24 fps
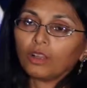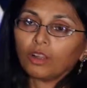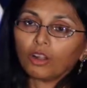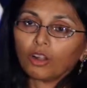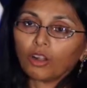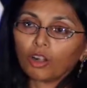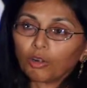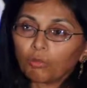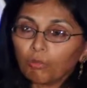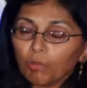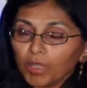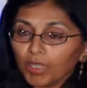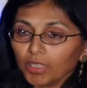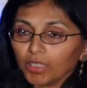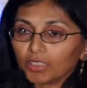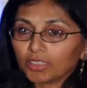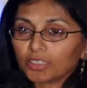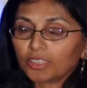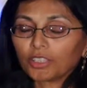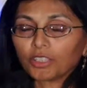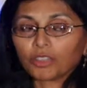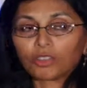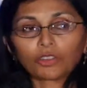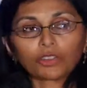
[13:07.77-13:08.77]
our
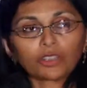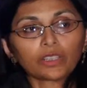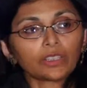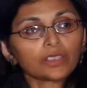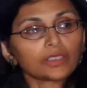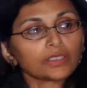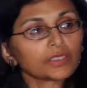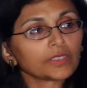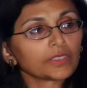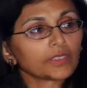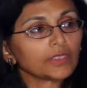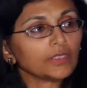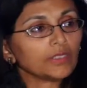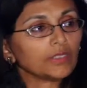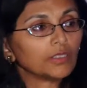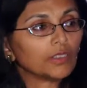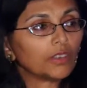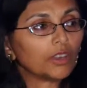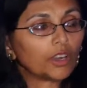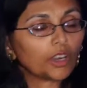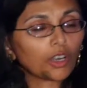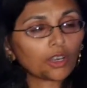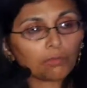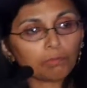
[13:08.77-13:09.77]
militaries,
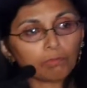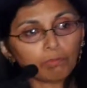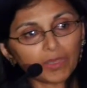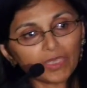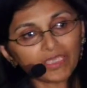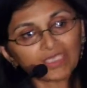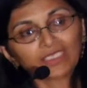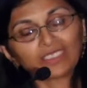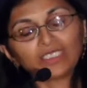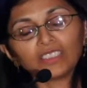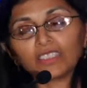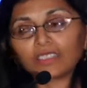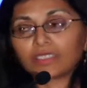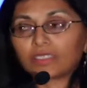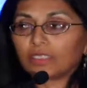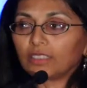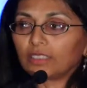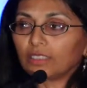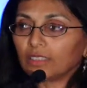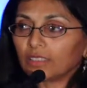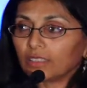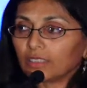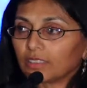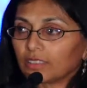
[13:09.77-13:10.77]
our
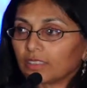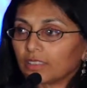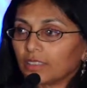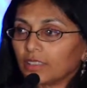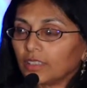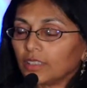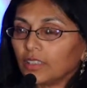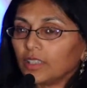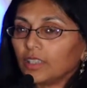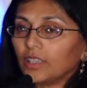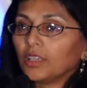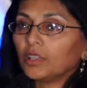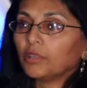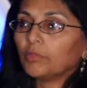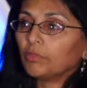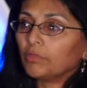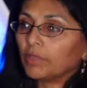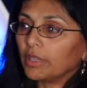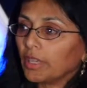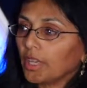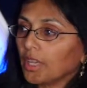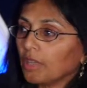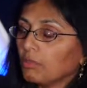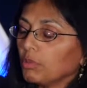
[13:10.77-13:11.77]
businesses
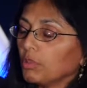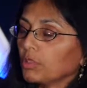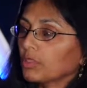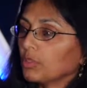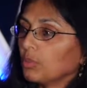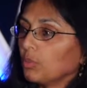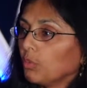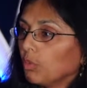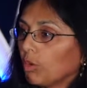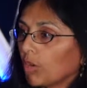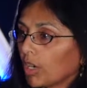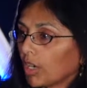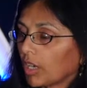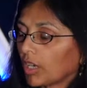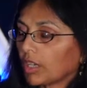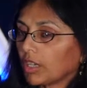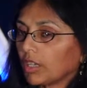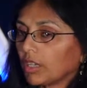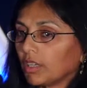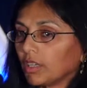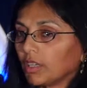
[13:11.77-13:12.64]
be able to work